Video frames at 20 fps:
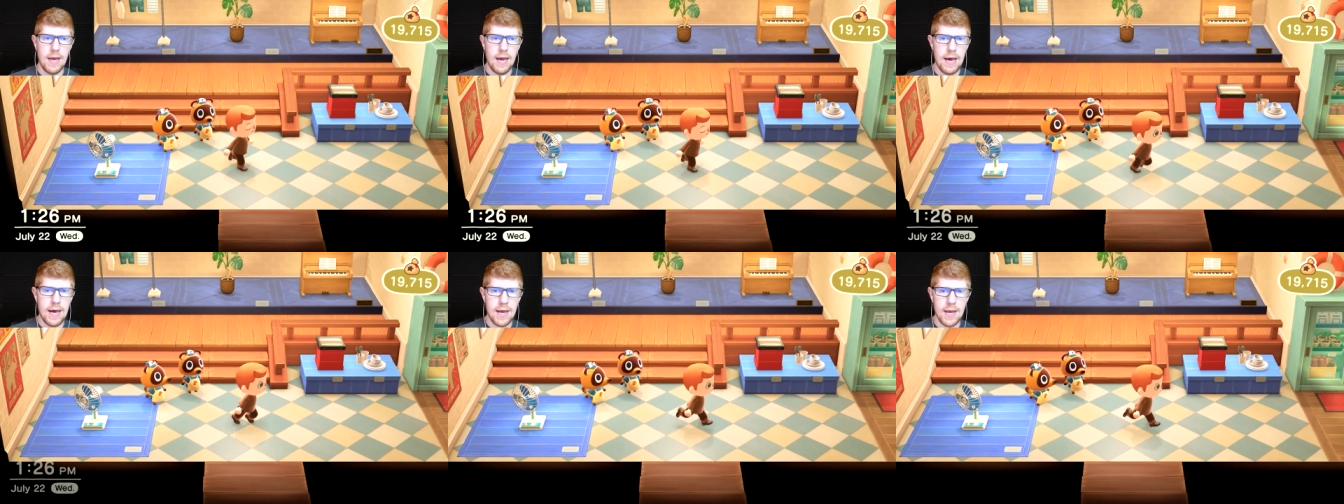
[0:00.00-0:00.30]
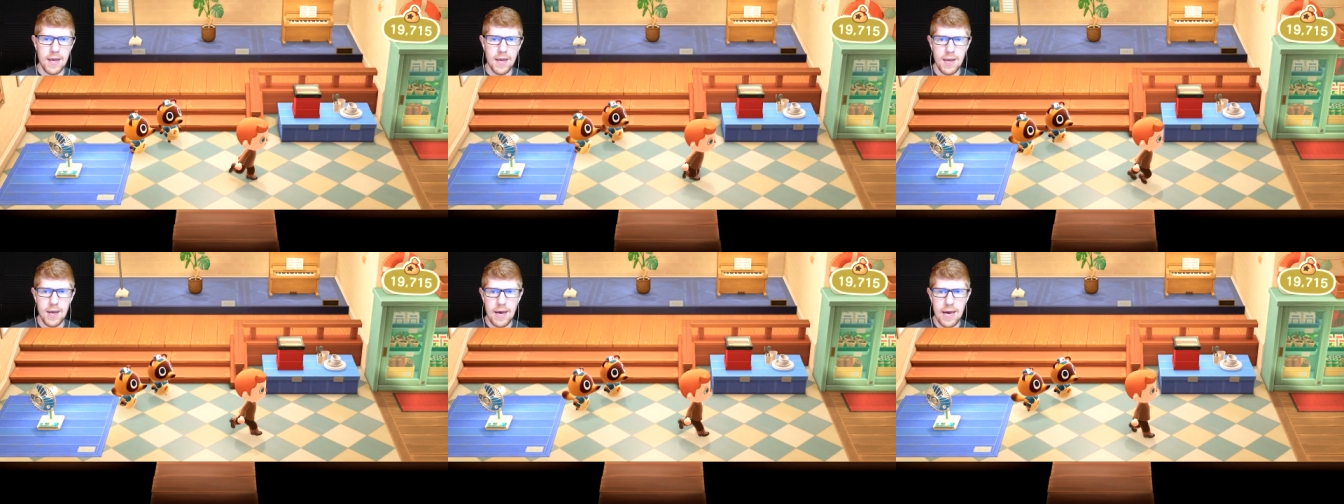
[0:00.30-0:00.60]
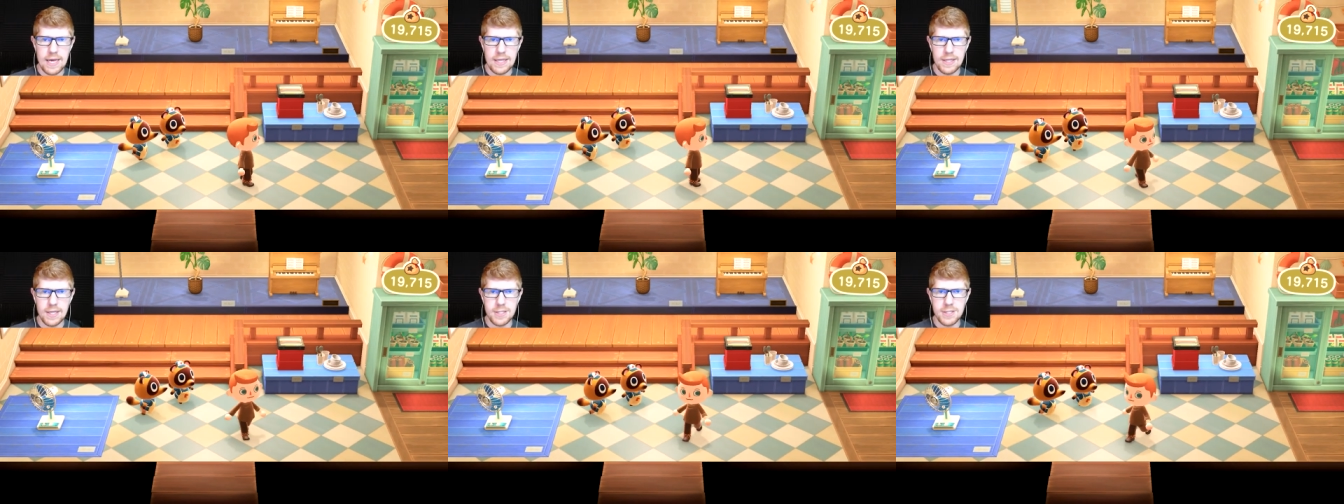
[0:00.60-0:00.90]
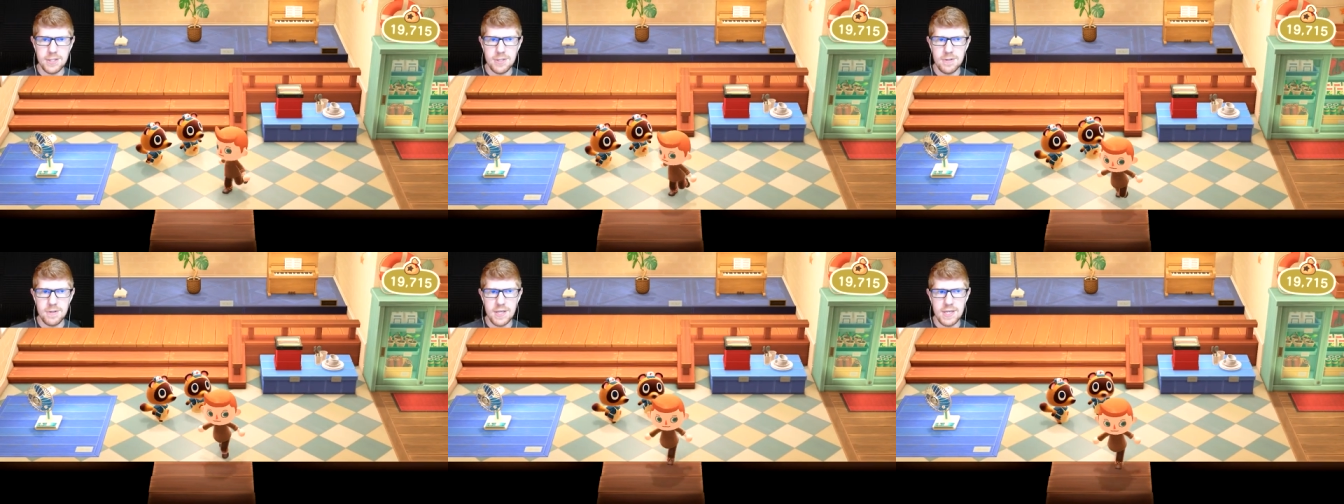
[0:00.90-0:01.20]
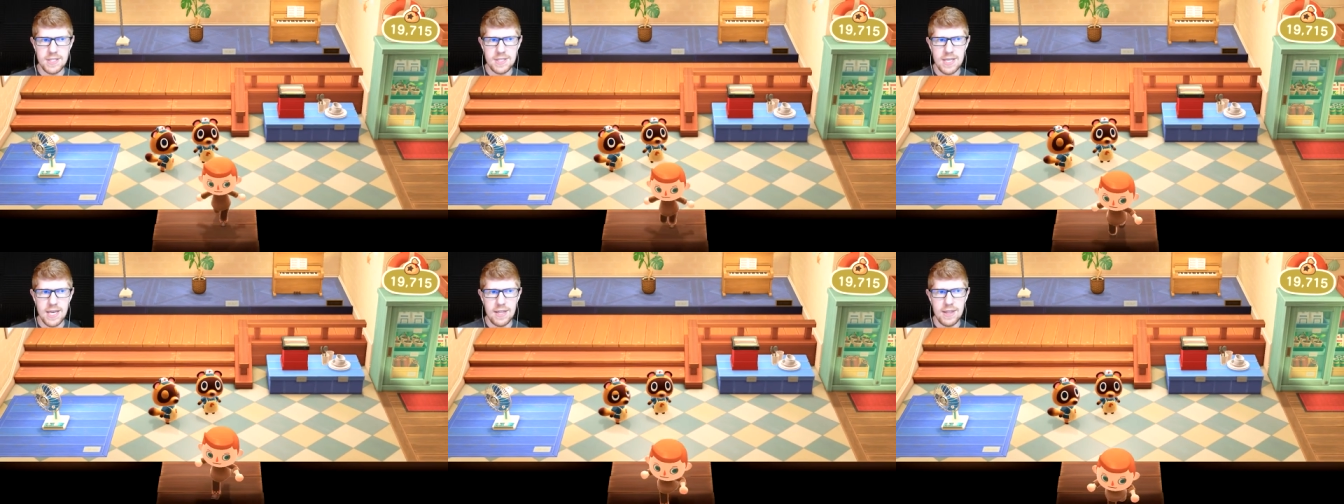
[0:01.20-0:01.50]
I I like to do
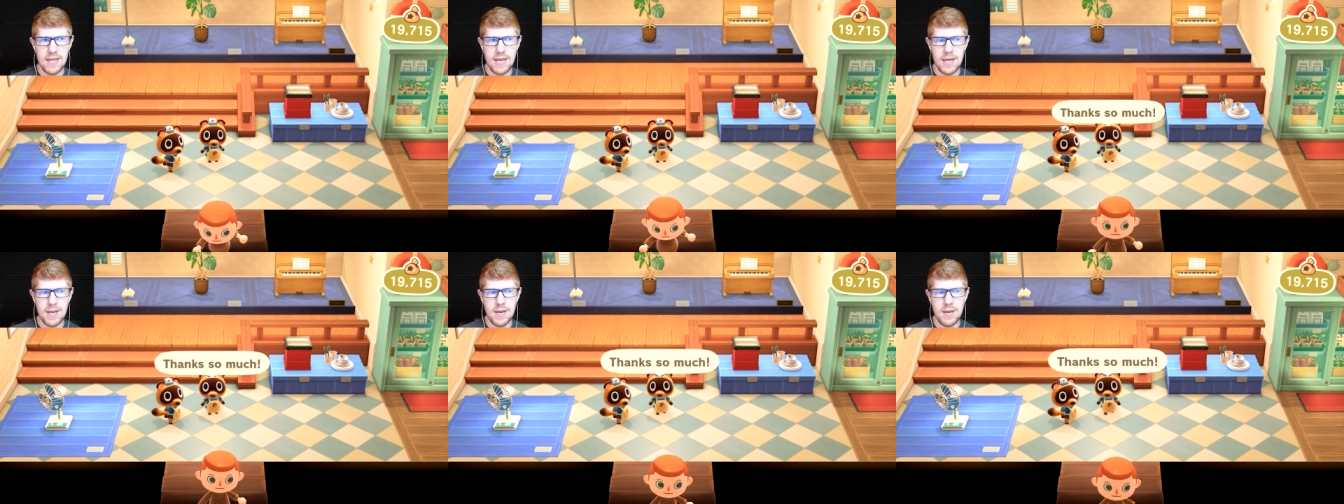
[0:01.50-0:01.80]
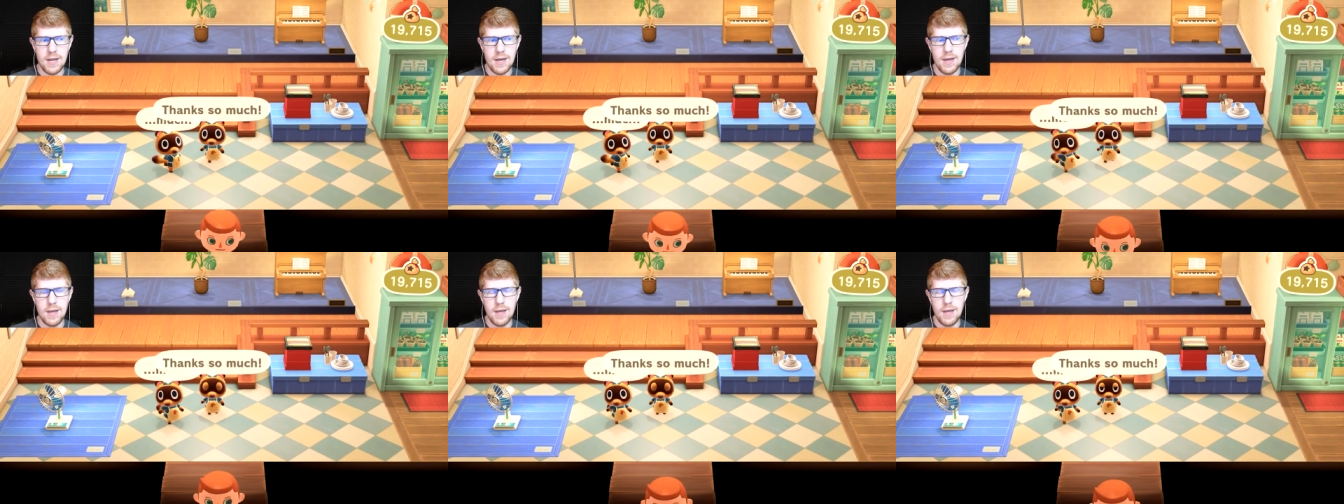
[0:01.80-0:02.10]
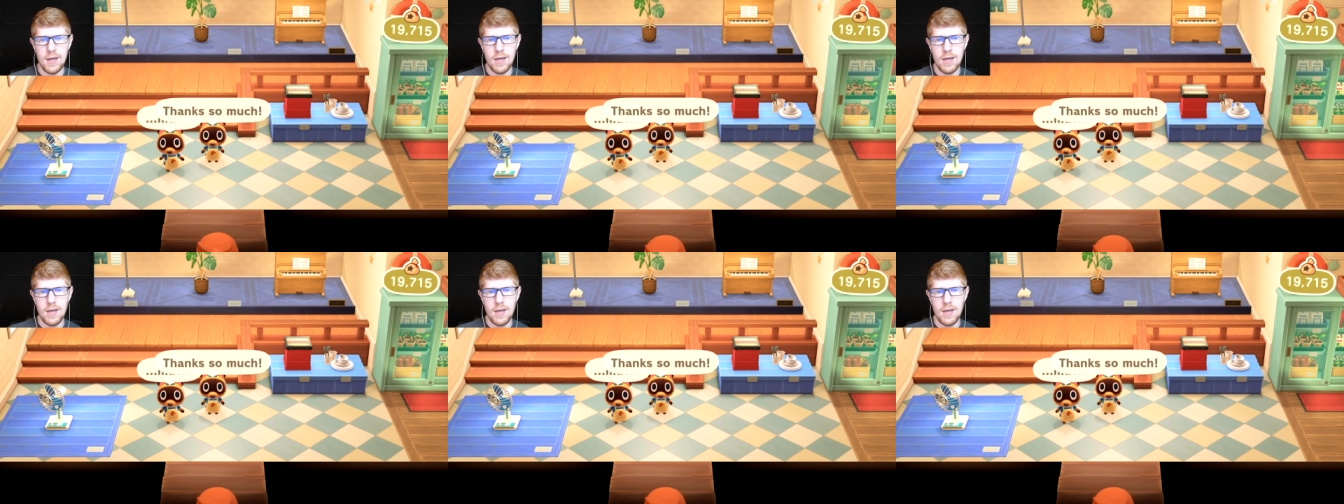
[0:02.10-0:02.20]
this, and then